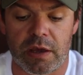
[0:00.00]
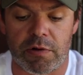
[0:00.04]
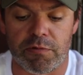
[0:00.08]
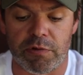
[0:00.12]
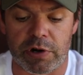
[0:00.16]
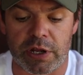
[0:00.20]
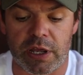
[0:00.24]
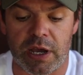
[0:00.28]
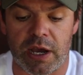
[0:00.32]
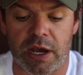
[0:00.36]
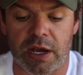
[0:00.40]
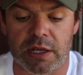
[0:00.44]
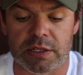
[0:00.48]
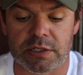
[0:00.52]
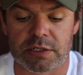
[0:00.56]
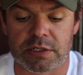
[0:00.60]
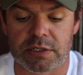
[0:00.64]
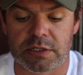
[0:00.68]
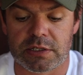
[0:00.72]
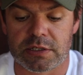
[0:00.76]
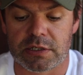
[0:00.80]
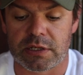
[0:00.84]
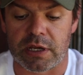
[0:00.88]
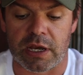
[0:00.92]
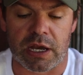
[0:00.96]

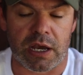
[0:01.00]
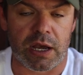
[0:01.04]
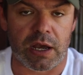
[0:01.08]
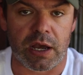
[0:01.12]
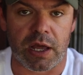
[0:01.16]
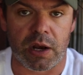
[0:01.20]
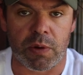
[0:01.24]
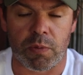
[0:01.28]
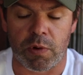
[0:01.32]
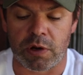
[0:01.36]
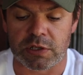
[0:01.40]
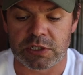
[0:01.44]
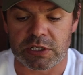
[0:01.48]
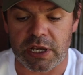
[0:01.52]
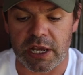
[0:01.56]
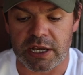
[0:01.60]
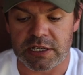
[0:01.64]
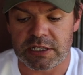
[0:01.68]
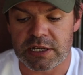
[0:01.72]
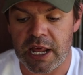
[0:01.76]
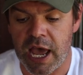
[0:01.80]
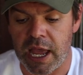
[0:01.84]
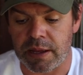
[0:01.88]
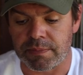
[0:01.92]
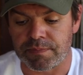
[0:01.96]
Regards," and I won't say
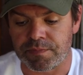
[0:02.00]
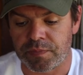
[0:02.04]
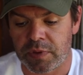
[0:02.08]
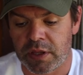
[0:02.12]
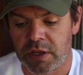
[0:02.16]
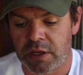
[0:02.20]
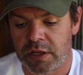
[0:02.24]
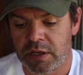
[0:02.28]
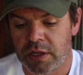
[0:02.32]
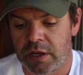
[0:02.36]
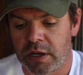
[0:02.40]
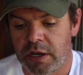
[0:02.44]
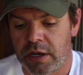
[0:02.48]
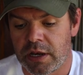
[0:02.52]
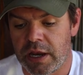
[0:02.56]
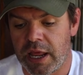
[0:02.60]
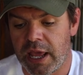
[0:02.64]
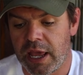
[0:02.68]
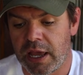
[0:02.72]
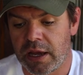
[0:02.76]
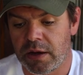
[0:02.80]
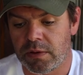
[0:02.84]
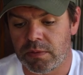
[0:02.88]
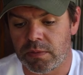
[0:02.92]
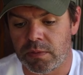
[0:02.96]
his name.
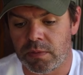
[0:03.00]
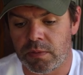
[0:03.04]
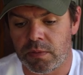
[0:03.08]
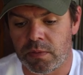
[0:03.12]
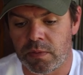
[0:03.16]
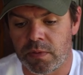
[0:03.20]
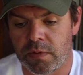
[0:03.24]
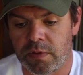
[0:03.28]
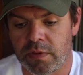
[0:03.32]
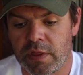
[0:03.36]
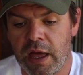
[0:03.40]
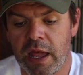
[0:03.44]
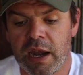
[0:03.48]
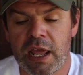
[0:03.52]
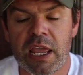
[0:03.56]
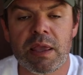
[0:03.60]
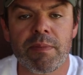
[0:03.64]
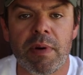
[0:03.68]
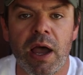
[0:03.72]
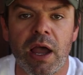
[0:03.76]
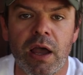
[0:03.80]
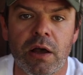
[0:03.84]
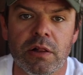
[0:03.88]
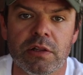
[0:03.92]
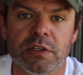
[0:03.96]
Now, that
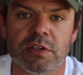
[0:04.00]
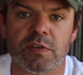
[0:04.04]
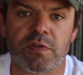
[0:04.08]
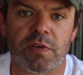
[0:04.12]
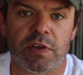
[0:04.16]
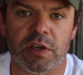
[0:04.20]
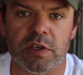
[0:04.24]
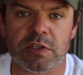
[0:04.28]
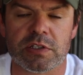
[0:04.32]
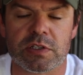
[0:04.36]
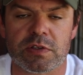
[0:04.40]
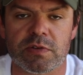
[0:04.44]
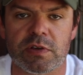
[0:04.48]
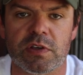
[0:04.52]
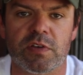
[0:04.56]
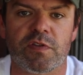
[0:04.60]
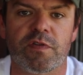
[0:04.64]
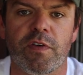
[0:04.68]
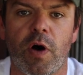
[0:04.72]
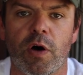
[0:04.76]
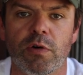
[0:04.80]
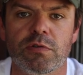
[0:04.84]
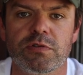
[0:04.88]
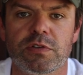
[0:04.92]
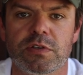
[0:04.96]
email is
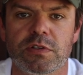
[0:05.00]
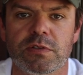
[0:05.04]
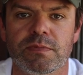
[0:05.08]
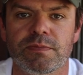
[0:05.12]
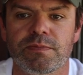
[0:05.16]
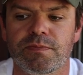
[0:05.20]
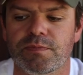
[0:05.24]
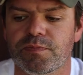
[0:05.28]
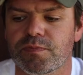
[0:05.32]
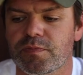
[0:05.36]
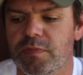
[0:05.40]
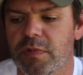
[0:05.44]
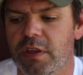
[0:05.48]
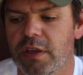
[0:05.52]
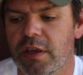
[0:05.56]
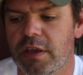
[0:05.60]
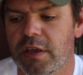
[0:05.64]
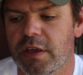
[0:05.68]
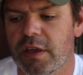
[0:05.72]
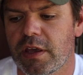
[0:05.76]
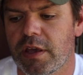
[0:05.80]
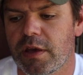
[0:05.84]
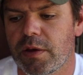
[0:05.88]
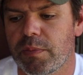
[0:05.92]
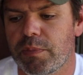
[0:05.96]
false
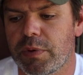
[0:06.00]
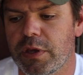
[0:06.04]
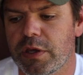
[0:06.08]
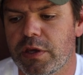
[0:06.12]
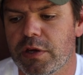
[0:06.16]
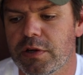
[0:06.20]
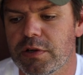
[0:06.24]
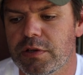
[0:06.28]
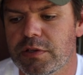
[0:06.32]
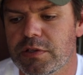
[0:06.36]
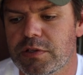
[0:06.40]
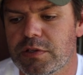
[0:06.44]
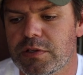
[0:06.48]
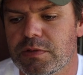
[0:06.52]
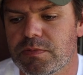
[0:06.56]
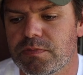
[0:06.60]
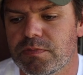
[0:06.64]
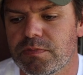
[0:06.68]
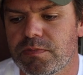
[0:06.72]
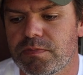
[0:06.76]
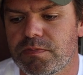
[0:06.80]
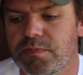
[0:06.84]
because